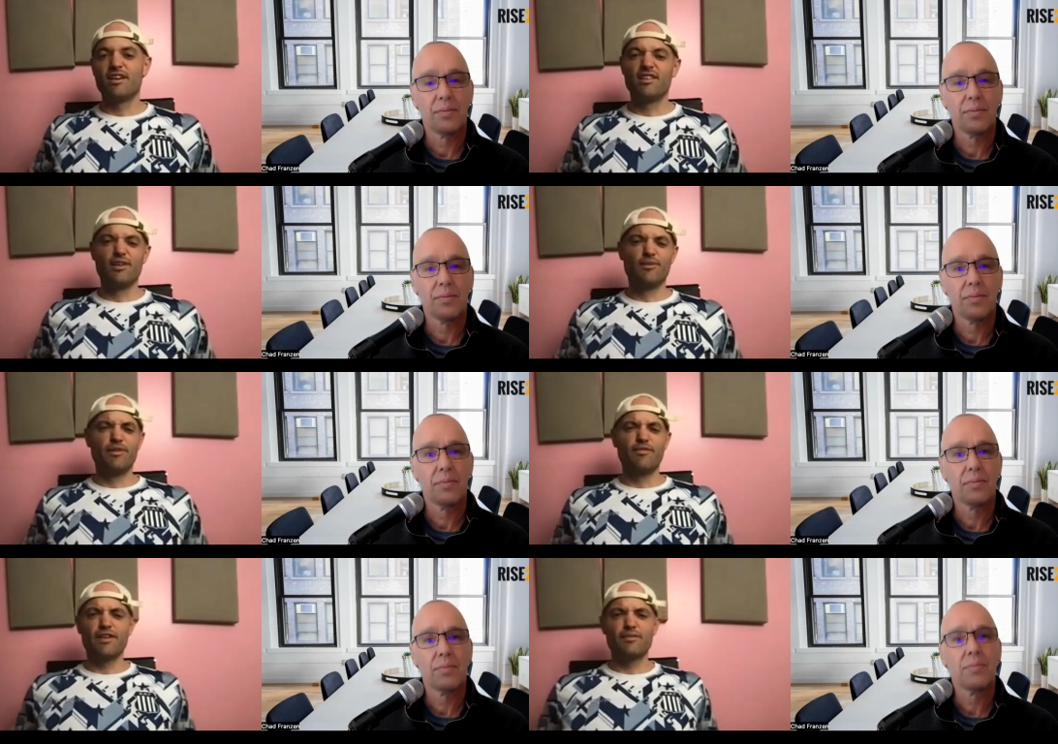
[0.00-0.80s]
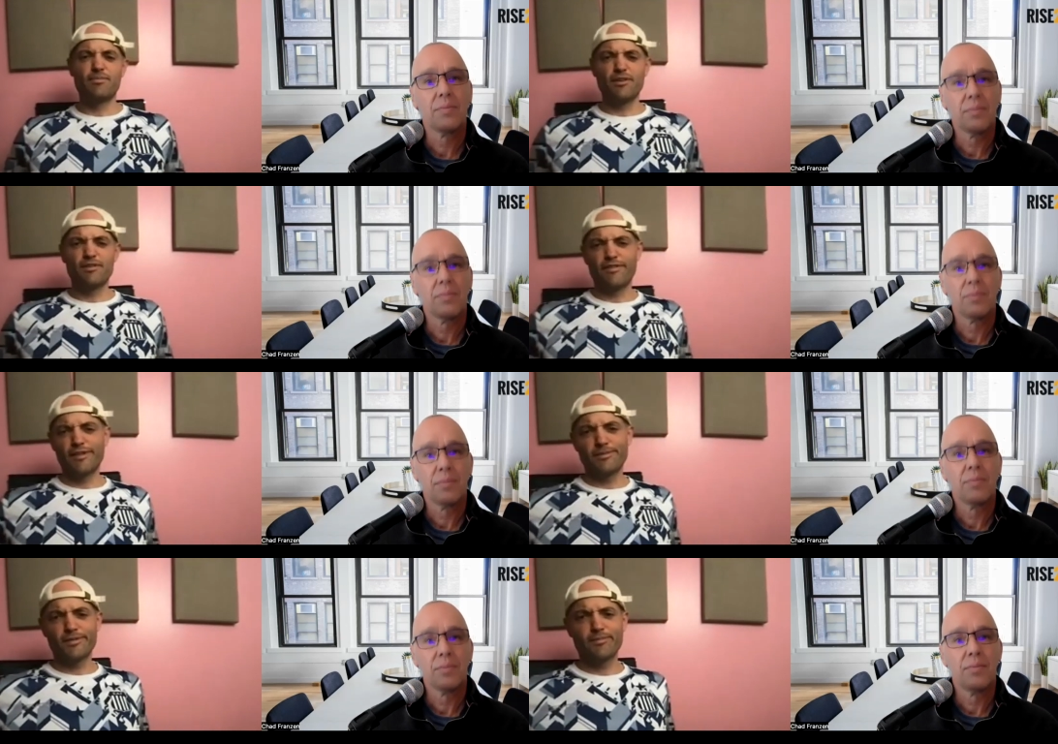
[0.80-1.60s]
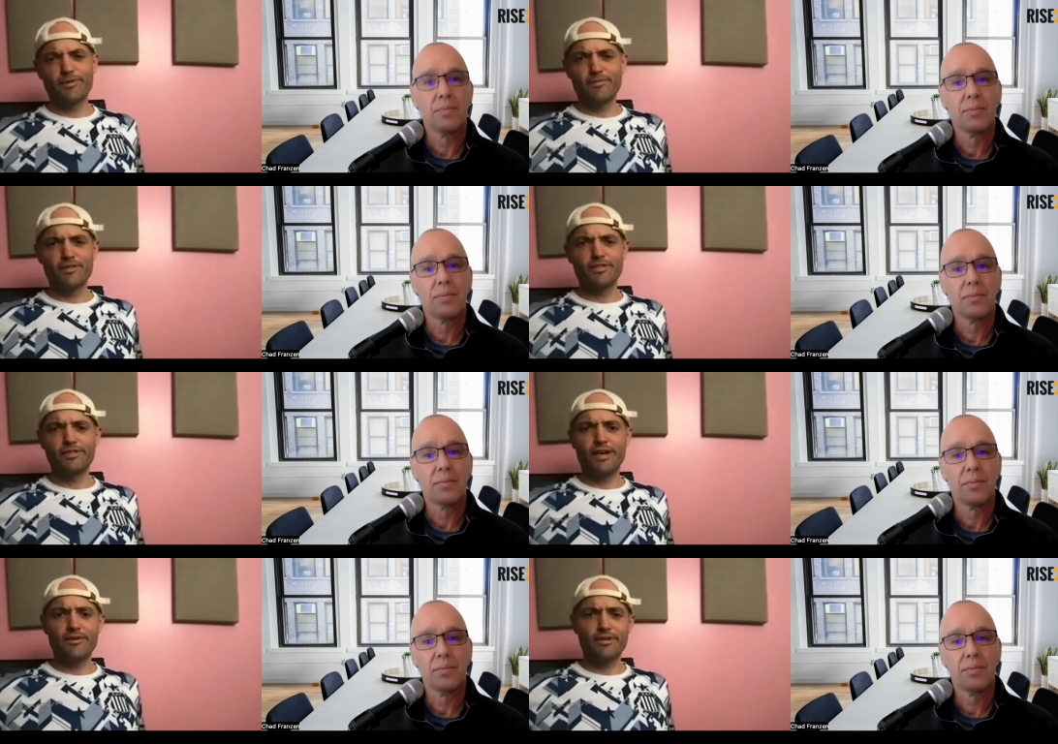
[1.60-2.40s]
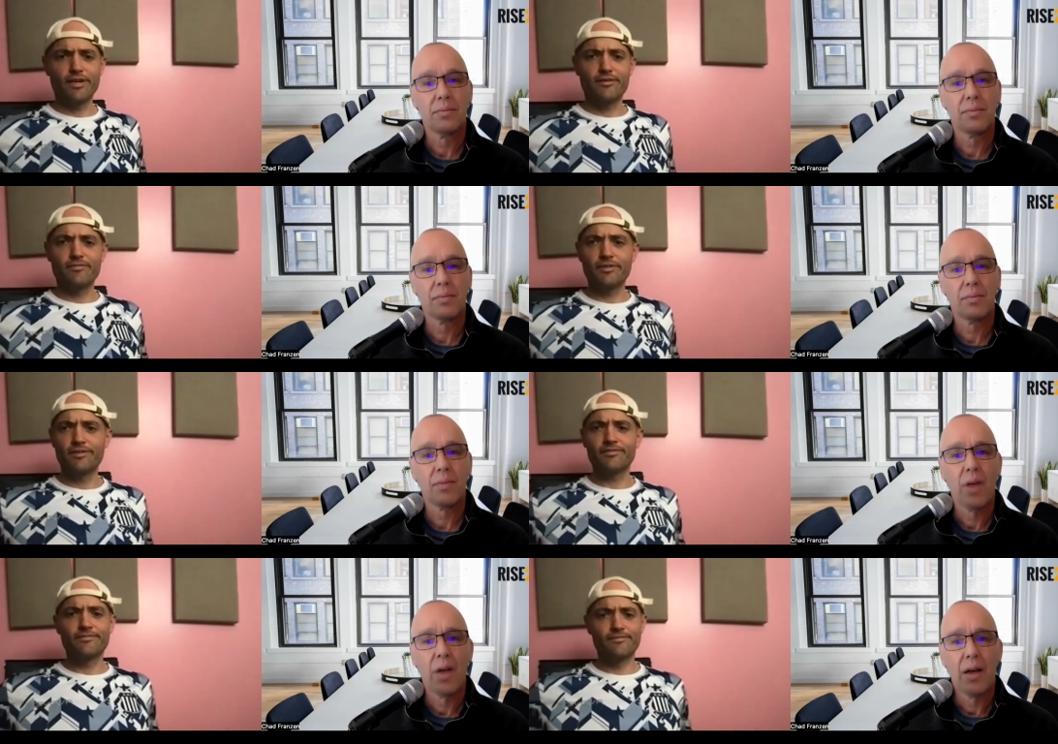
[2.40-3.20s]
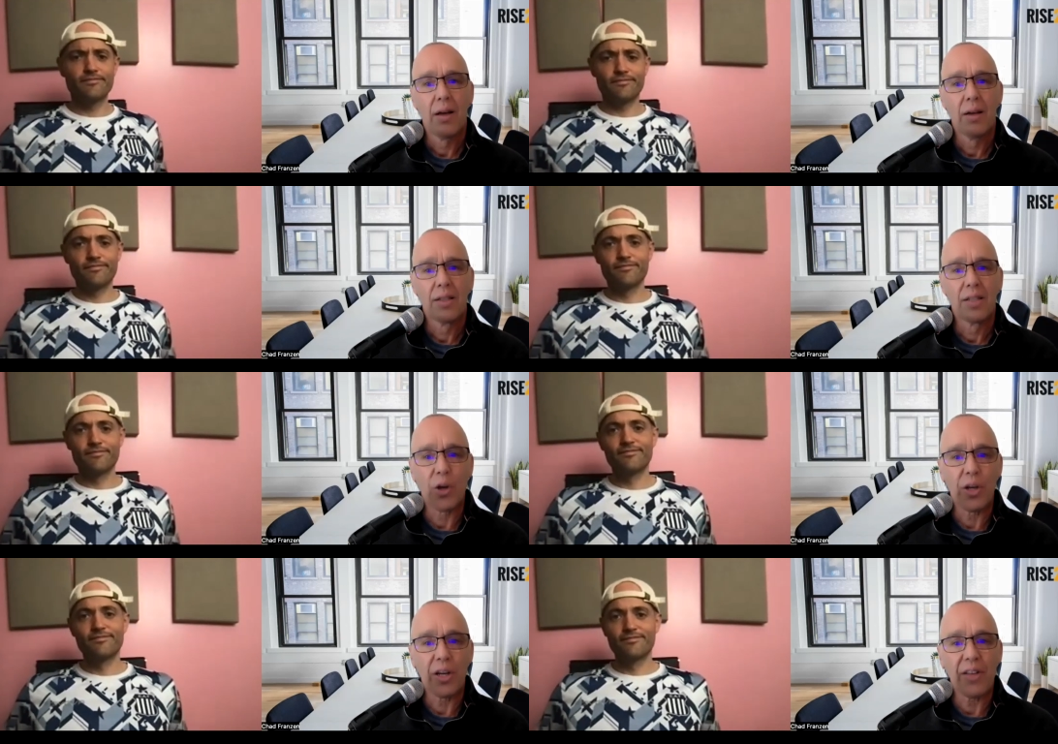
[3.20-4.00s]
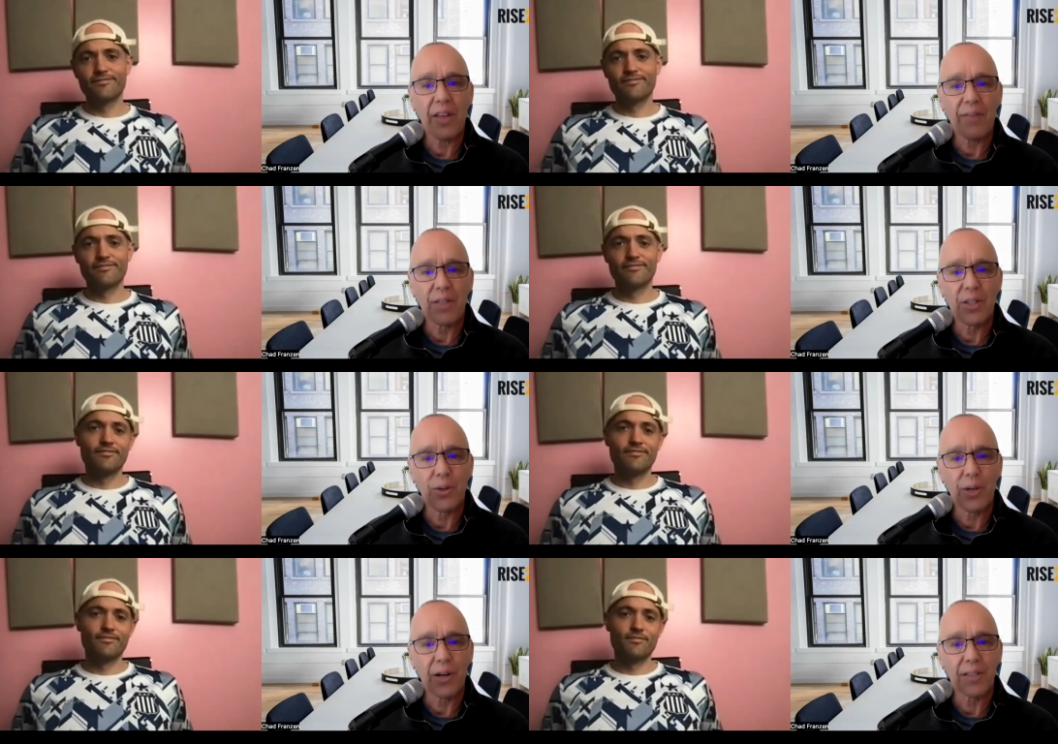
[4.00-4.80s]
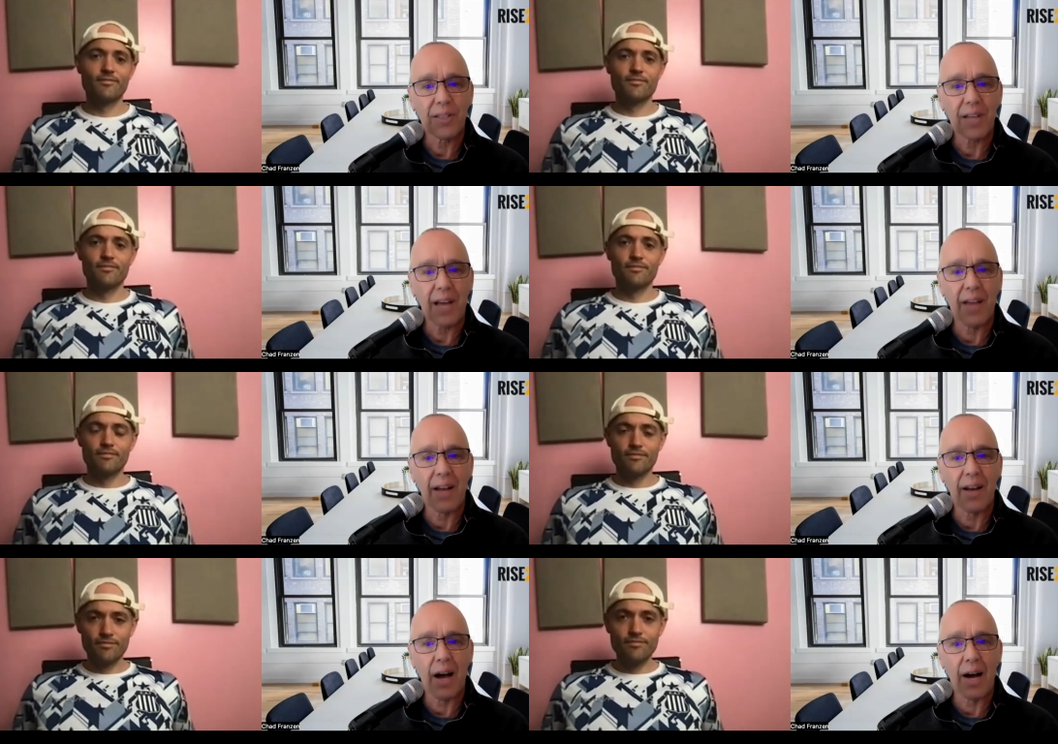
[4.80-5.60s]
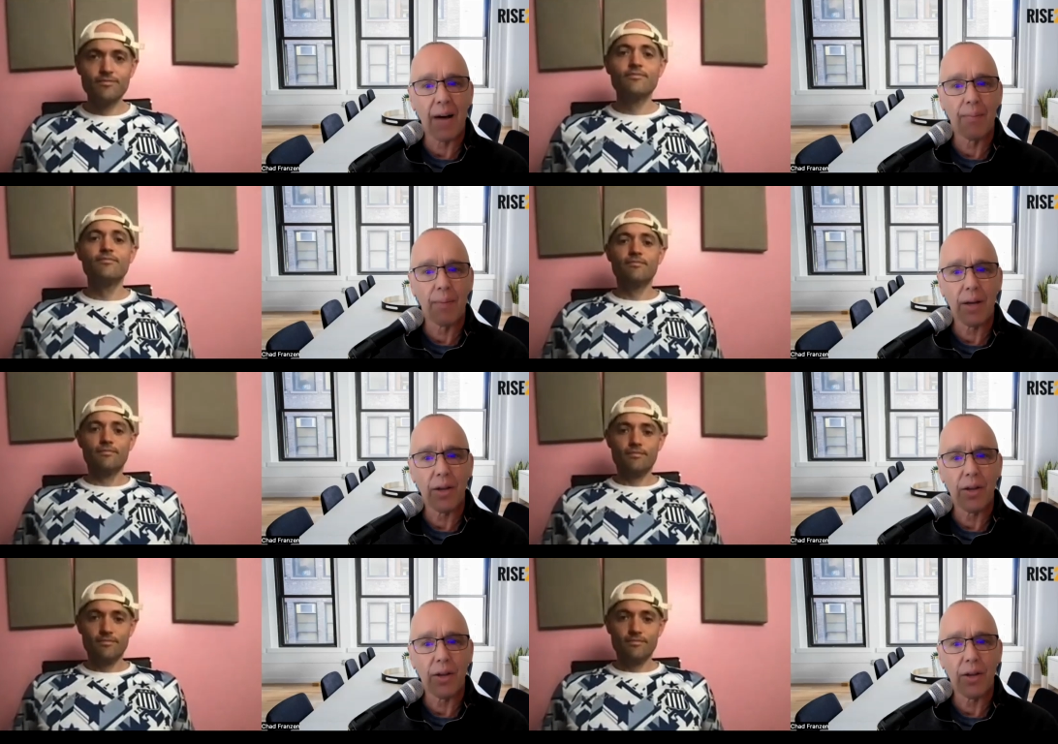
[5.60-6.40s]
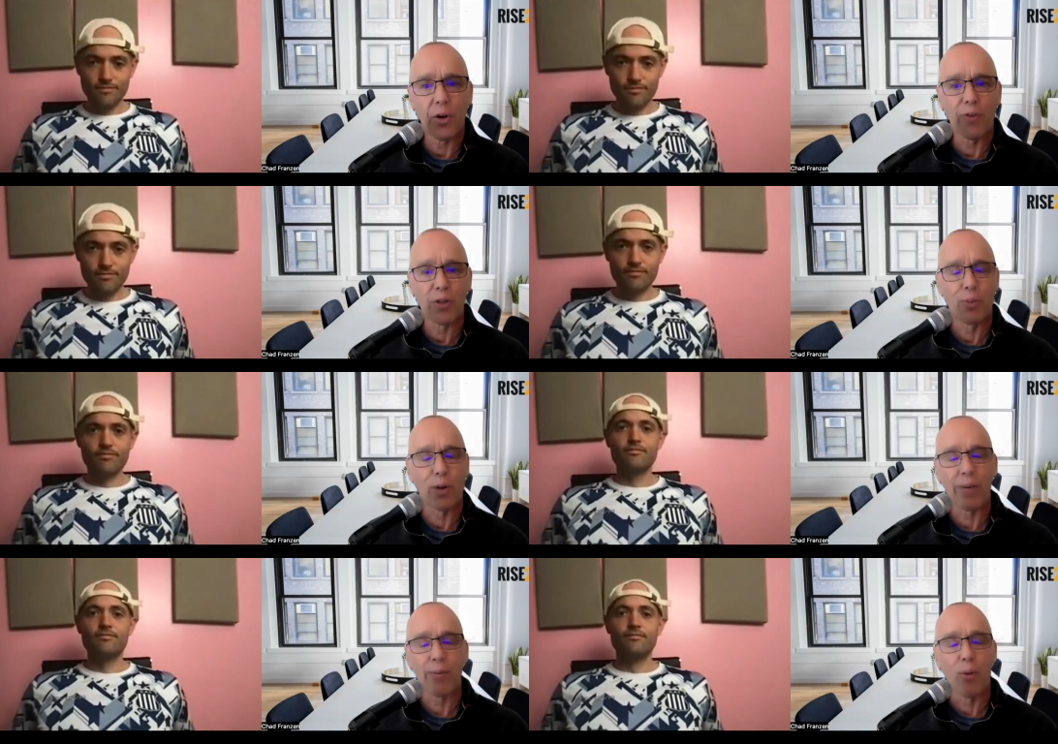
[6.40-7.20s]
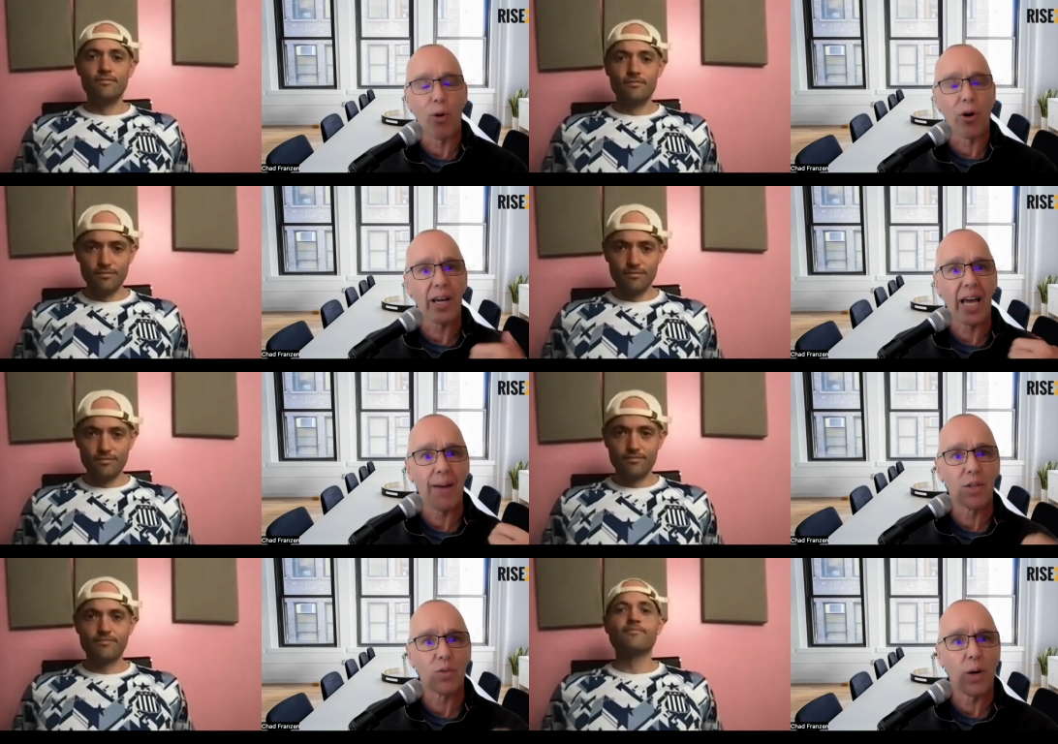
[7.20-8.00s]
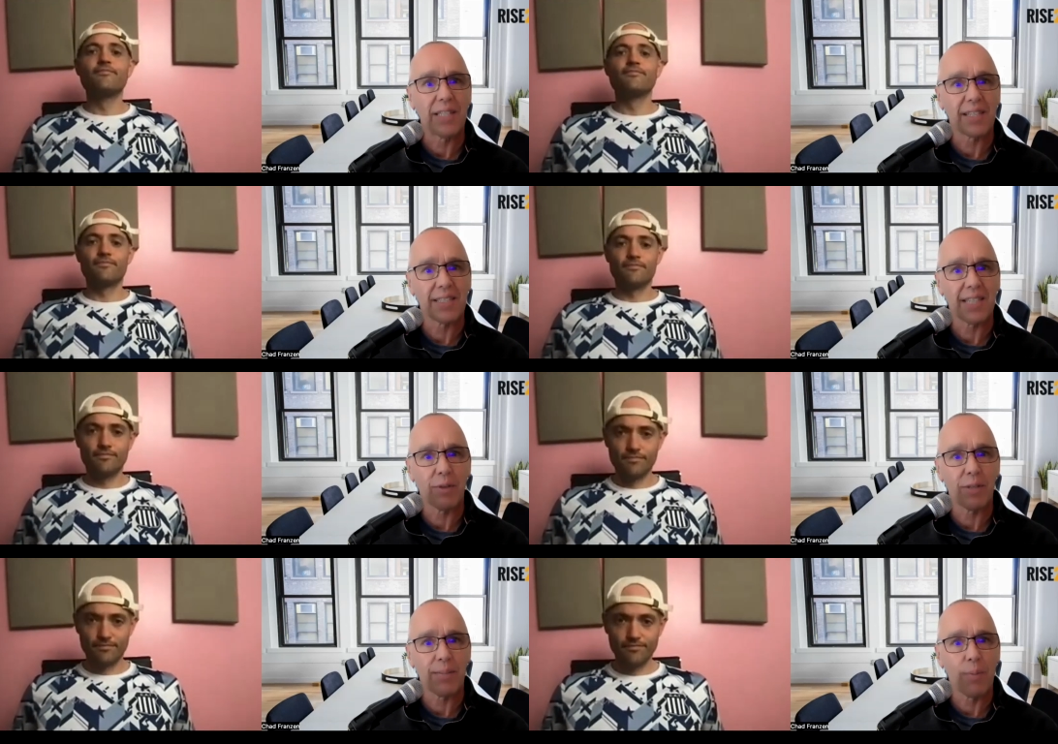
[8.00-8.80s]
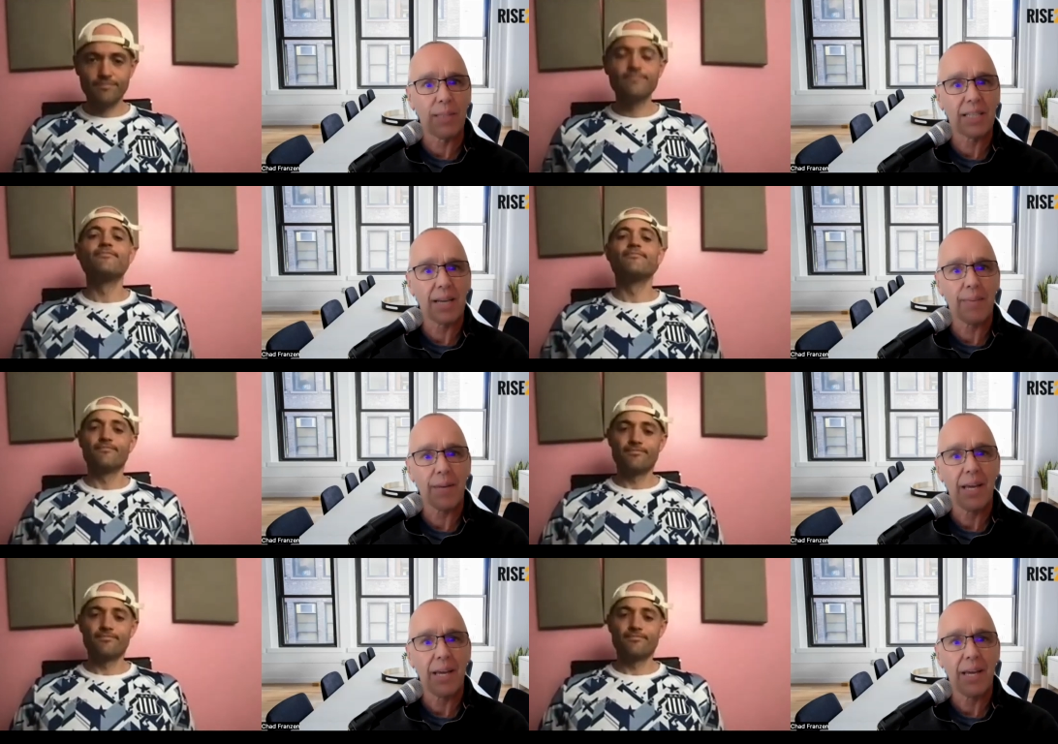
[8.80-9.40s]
Speaker 1: a little bit of Facebook. And Facebook's pretty much out now. But
Speaker 2: so you you did that for two years, and then um, your first brick and mortar came in 2016 with Timber Pizza Company.